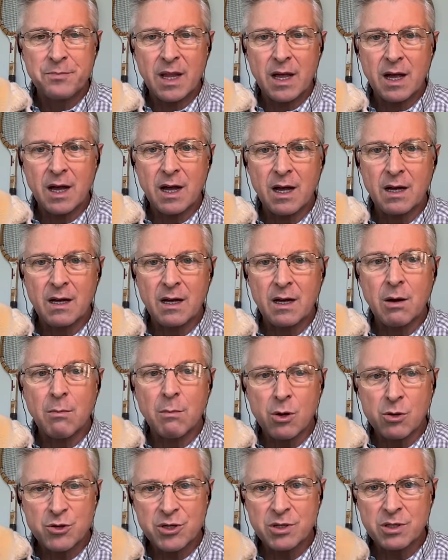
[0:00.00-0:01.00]

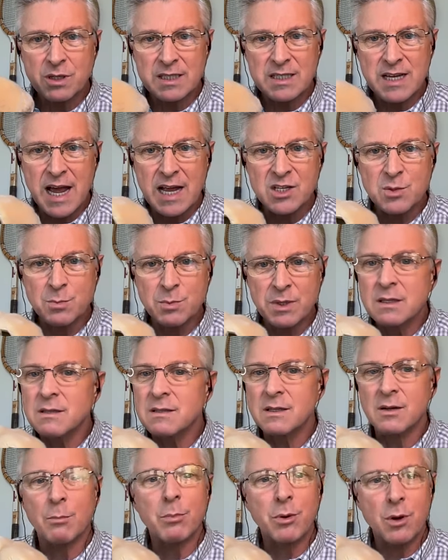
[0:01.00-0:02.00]
emotional attachment,
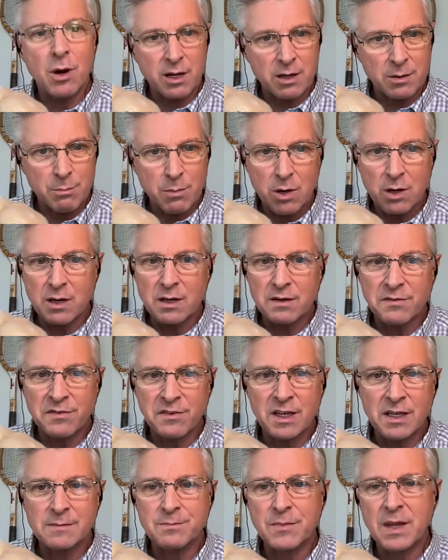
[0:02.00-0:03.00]
product market
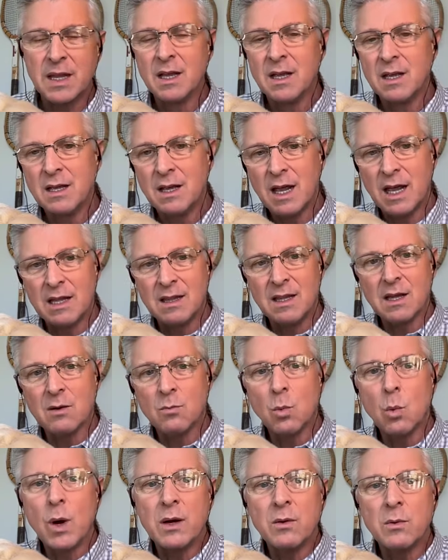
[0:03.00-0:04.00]
fit, and
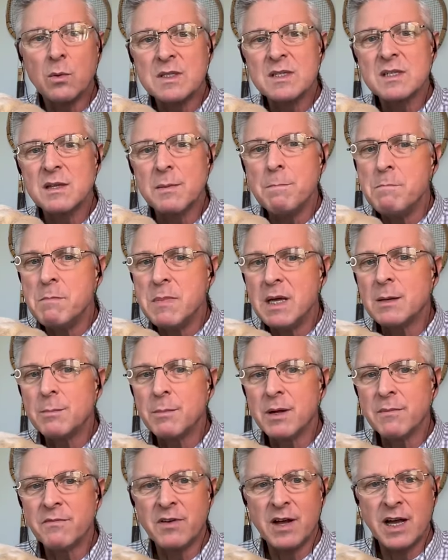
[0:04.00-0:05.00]
then what was the
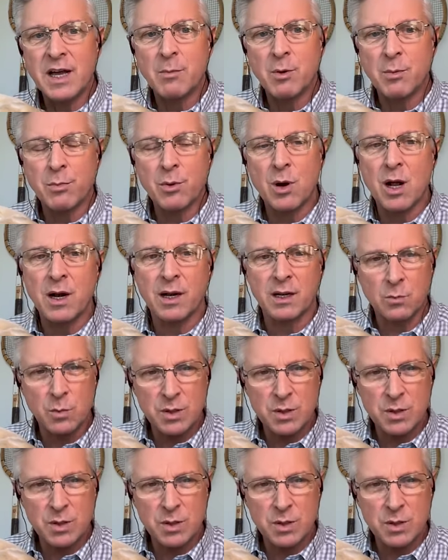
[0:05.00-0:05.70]
minimum viable product?